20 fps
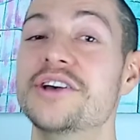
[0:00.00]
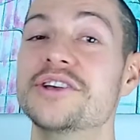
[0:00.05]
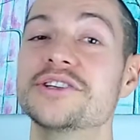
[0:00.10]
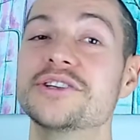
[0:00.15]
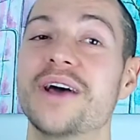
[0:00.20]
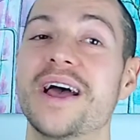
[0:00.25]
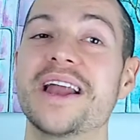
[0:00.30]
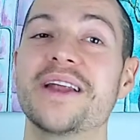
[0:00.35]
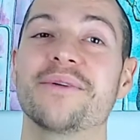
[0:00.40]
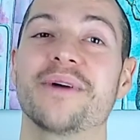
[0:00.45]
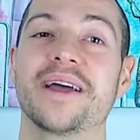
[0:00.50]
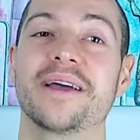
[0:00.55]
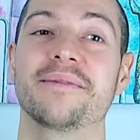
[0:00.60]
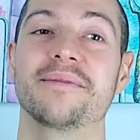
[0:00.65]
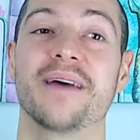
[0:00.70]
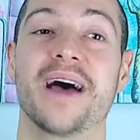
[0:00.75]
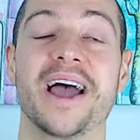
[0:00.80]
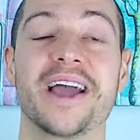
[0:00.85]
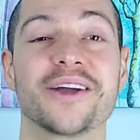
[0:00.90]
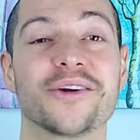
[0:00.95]
So anyway,
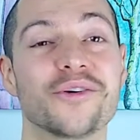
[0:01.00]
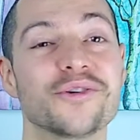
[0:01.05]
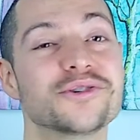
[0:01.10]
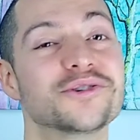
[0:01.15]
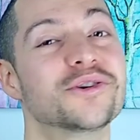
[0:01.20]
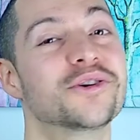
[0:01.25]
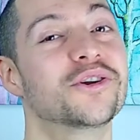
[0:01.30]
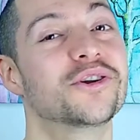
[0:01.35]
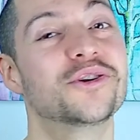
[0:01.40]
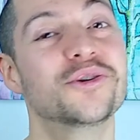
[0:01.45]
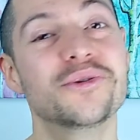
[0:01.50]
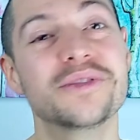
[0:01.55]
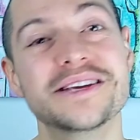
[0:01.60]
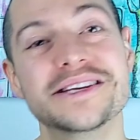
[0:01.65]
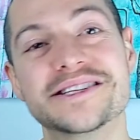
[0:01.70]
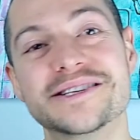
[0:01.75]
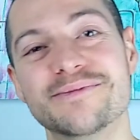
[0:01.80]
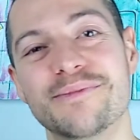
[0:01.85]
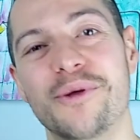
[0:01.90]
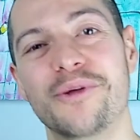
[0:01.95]
I encourage you to do
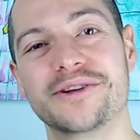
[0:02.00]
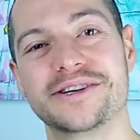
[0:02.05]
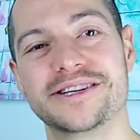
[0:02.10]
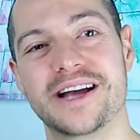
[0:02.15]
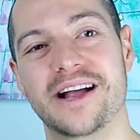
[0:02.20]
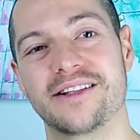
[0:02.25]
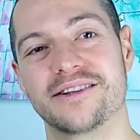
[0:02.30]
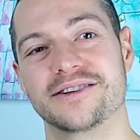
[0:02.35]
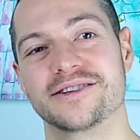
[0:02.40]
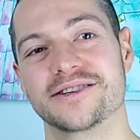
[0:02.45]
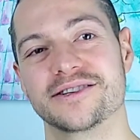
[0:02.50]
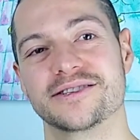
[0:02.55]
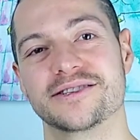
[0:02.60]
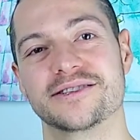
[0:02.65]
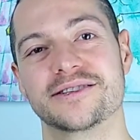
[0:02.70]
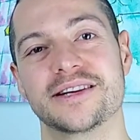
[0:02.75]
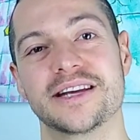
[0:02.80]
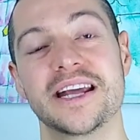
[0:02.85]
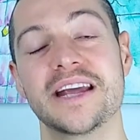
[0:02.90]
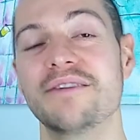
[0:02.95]
these small
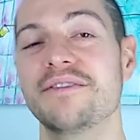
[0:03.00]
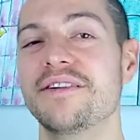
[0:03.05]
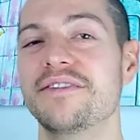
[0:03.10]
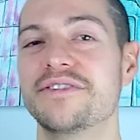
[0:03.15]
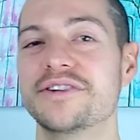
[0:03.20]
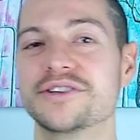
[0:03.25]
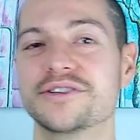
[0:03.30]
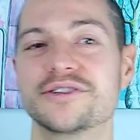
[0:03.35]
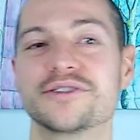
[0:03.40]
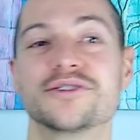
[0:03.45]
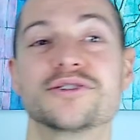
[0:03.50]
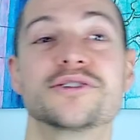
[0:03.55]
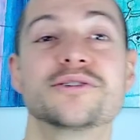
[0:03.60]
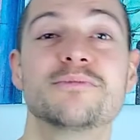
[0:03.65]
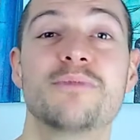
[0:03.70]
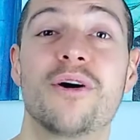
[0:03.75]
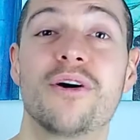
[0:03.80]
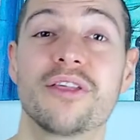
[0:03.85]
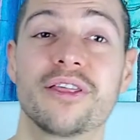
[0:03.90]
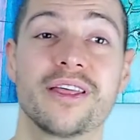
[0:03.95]
challenges, even if it's just a
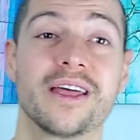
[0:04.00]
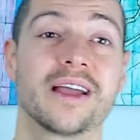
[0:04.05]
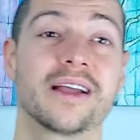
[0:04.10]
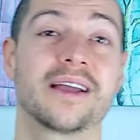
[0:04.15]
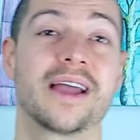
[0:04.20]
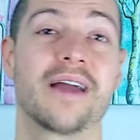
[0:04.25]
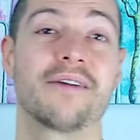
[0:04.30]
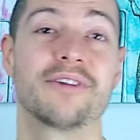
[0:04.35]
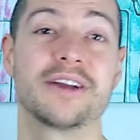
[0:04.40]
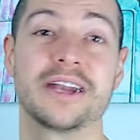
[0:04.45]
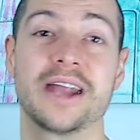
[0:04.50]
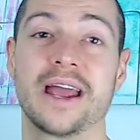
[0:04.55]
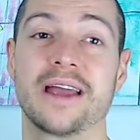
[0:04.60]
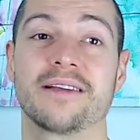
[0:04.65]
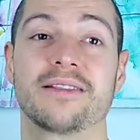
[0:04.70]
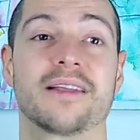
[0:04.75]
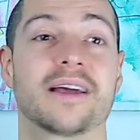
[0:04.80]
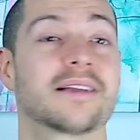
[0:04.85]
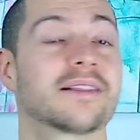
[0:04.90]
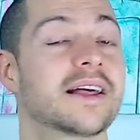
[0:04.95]
small thing every day.
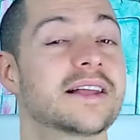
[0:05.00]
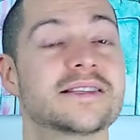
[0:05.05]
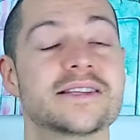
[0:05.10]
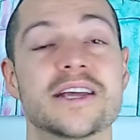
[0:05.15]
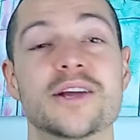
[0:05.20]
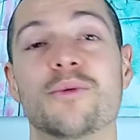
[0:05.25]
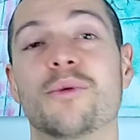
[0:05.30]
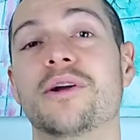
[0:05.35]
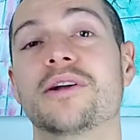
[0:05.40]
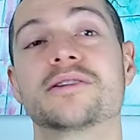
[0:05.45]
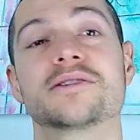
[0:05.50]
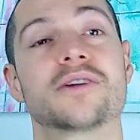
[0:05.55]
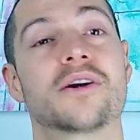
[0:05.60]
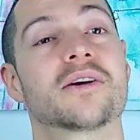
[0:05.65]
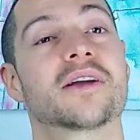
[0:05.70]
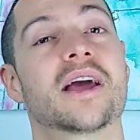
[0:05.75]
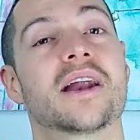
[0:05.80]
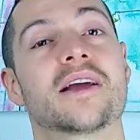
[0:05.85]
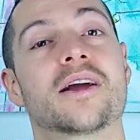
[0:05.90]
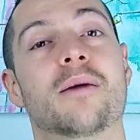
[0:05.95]
Like let's say you want to
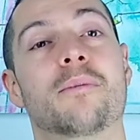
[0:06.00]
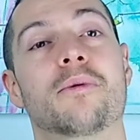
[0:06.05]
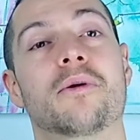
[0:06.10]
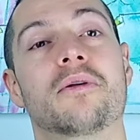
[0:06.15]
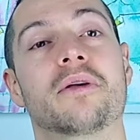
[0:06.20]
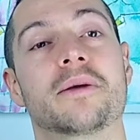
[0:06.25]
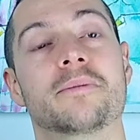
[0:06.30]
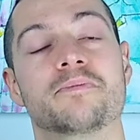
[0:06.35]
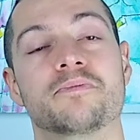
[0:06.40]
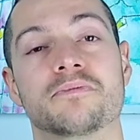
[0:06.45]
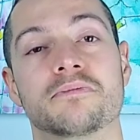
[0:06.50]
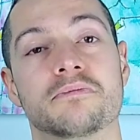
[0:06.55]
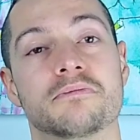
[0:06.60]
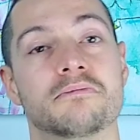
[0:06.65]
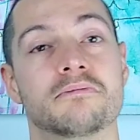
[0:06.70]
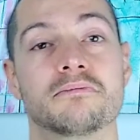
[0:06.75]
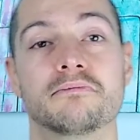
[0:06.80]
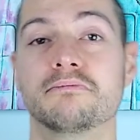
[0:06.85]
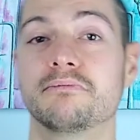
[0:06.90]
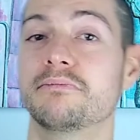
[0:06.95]
start getting up early.
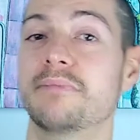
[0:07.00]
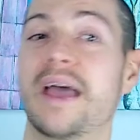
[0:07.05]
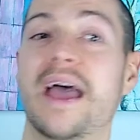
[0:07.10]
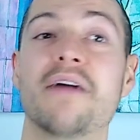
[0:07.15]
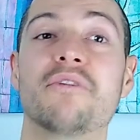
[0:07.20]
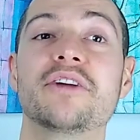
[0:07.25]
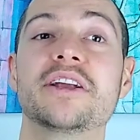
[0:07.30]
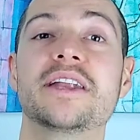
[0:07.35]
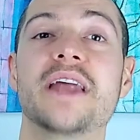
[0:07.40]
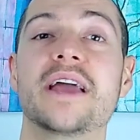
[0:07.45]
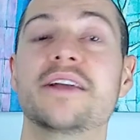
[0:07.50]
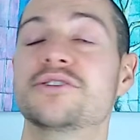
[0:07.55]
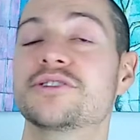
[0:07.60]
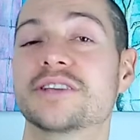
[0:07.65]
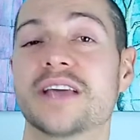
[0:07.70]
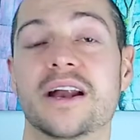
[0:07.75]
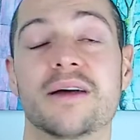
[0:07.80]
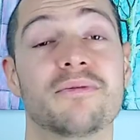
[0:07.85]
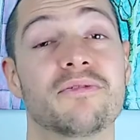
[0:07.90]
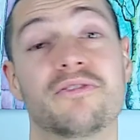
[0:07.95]
Every day, just
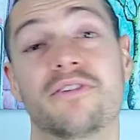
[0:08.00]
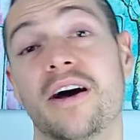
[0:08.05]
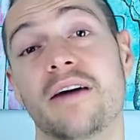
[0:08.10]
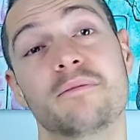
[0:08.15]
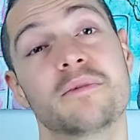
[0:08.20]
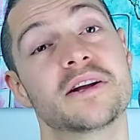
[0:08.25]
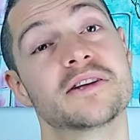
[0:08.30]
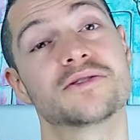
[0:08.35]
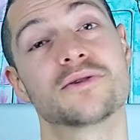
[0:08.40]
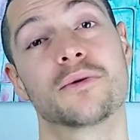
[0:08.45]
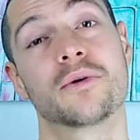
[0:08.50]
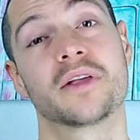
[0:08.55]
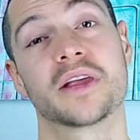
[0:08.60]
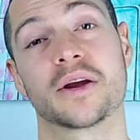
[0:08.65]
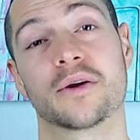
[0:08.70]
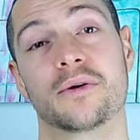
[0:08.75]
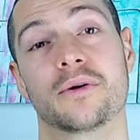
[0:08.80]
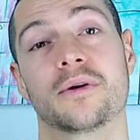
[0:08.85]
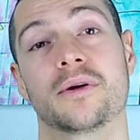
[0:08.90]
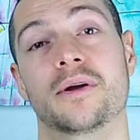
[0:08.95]
get up 5 minutes
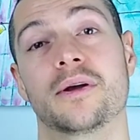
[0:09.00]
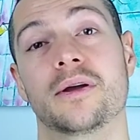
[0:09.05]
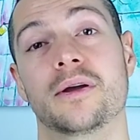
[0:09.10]
earlier.